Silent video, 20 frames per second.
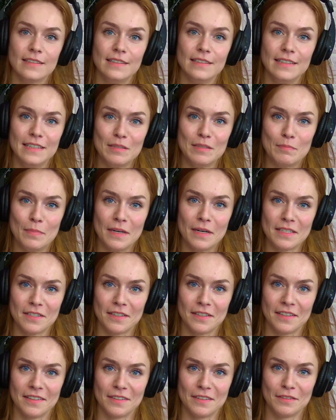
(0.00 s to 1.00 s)
eat
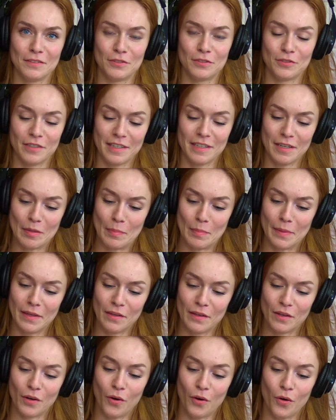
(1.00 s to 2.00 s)
butter, drink milk
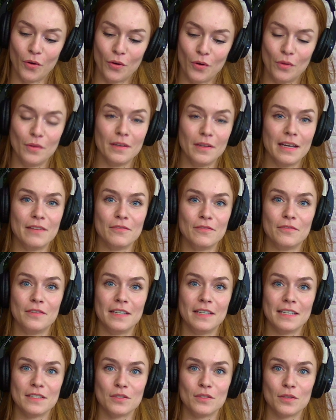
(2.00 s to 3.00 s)
whole, and feed it
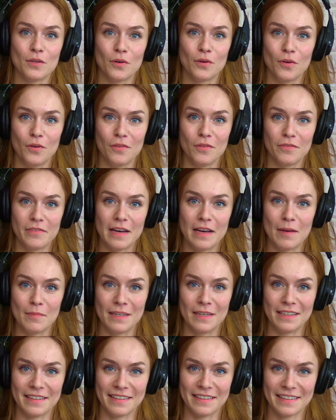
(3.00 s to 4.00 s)
to the whole
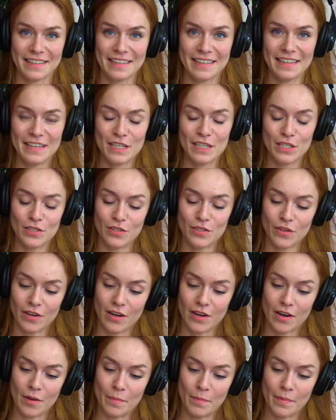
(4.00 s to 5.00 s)
family. Stock
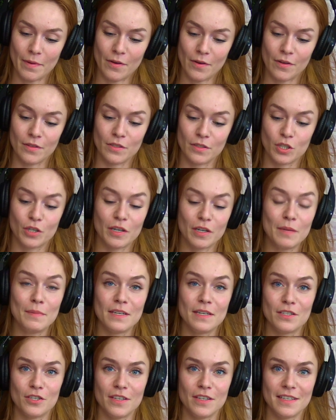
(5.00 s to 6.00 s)
up on creamy
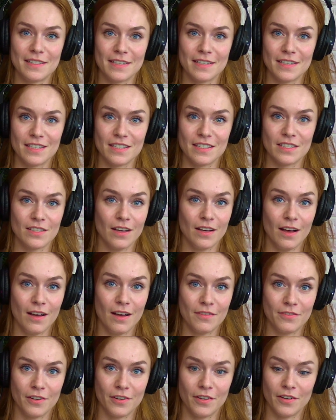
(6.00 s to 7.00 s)
cheeses,
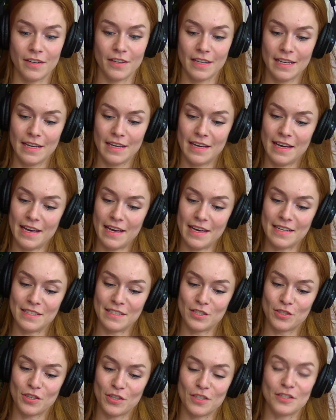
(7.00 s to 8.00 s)
offal, and
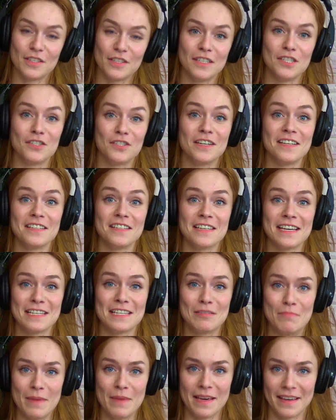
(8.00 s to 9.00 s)
sausage, and yes,
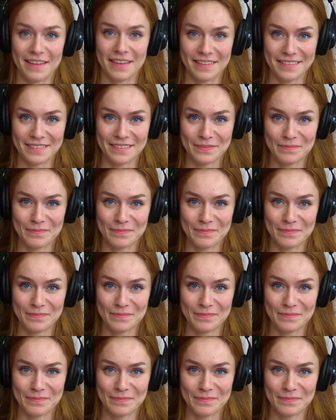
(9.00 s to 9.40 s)
bacon.